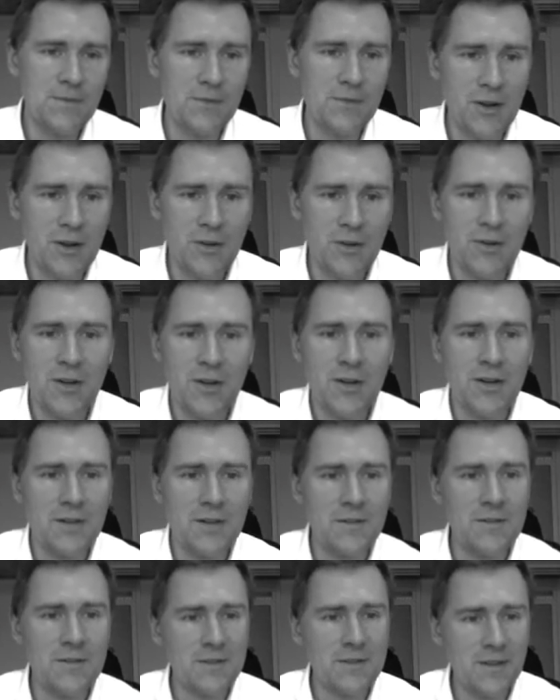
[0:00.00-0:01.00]
Now,
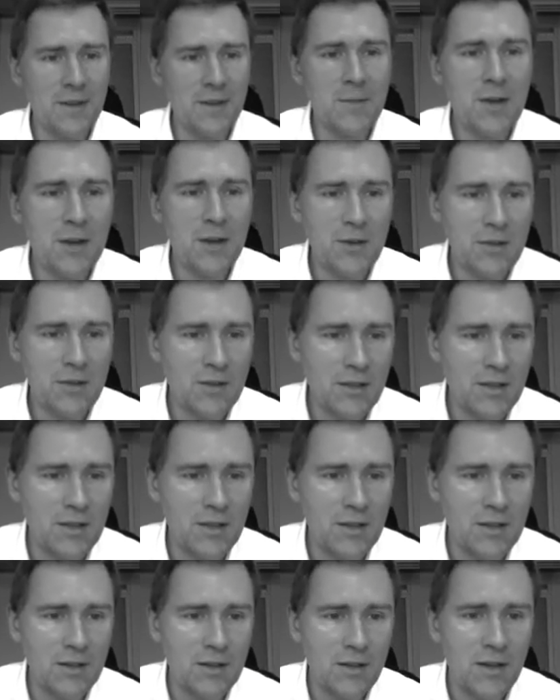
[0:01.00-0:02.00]
it's the same kind of
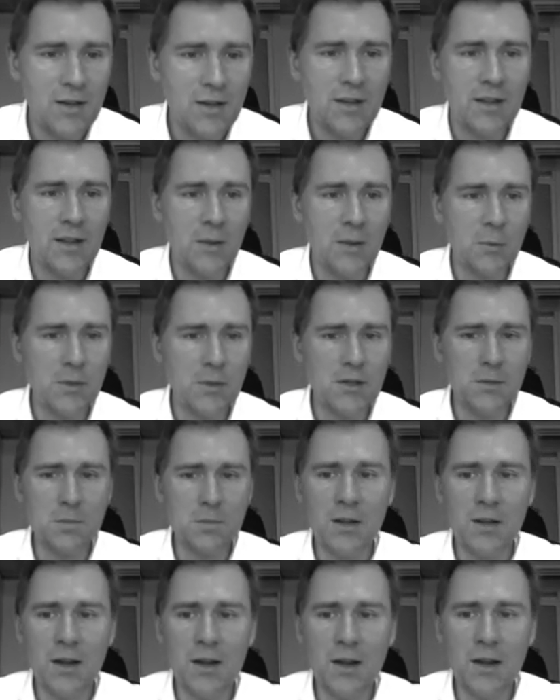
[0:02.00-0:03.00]
thinking that we
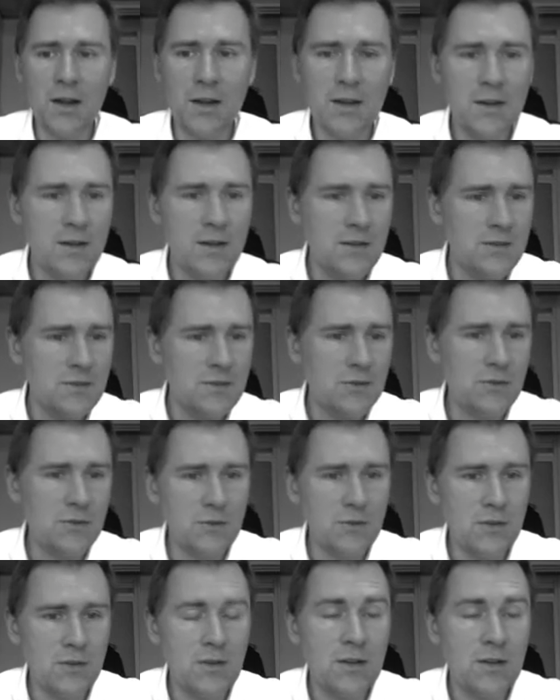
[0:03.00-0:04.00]
apply
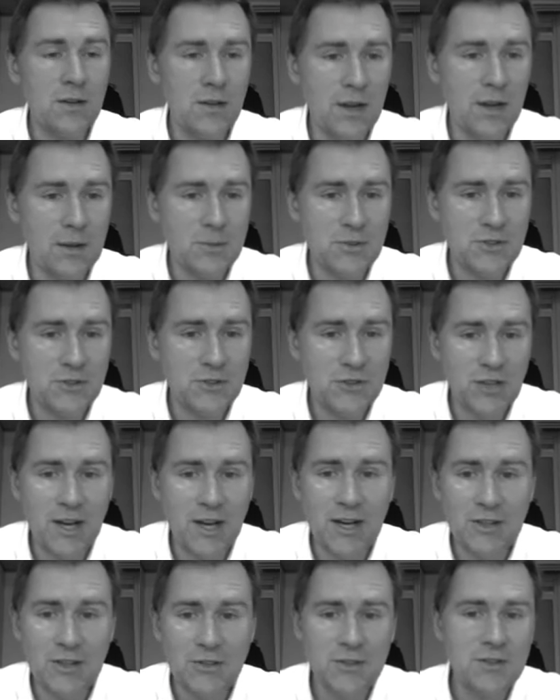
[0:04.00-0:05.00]
to language
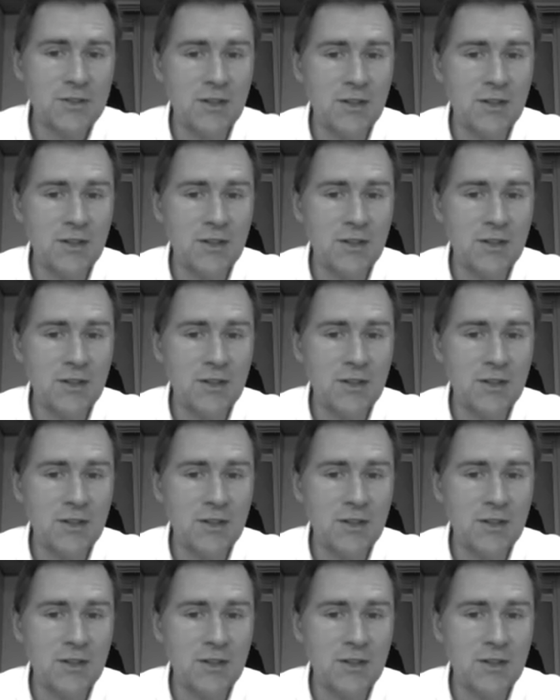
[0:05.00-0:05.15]
change,